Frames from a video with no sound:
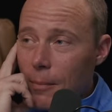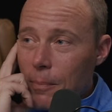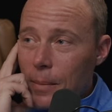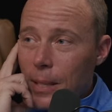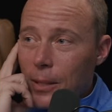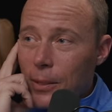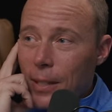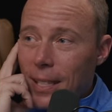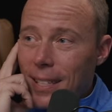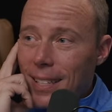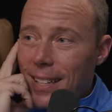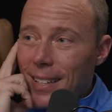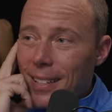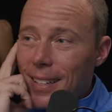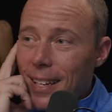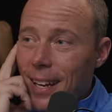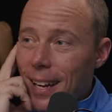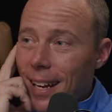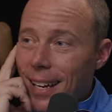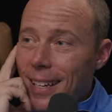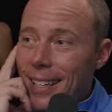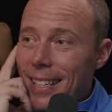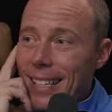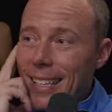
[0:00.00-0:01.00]
Milk and
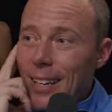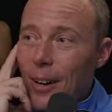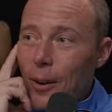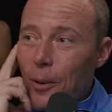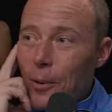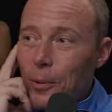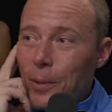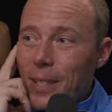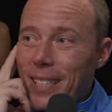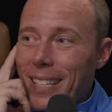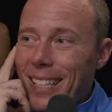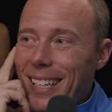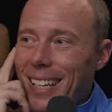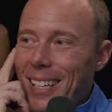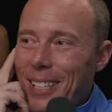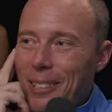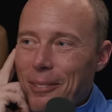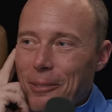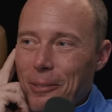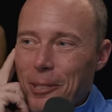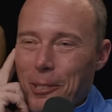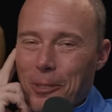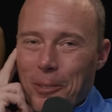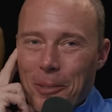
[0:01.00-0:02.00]
honey only
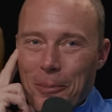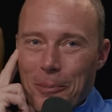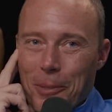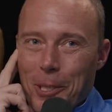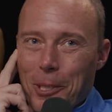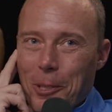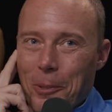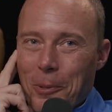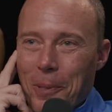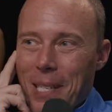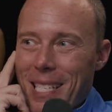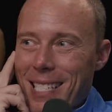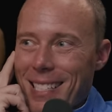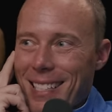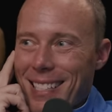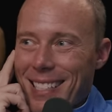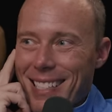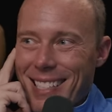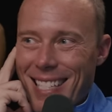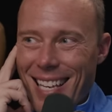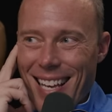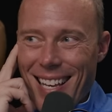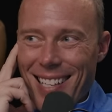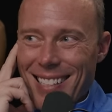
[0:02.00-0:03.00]
comes from
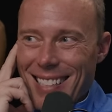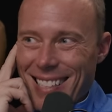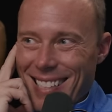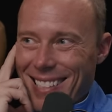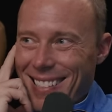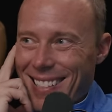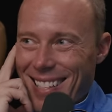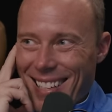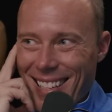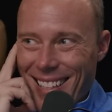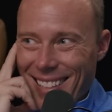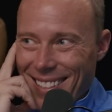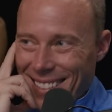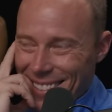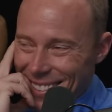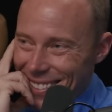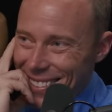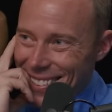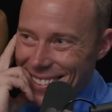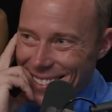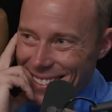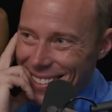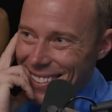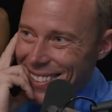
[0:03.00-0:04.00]
squeezes and
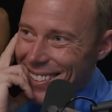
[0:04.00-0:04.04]
stings.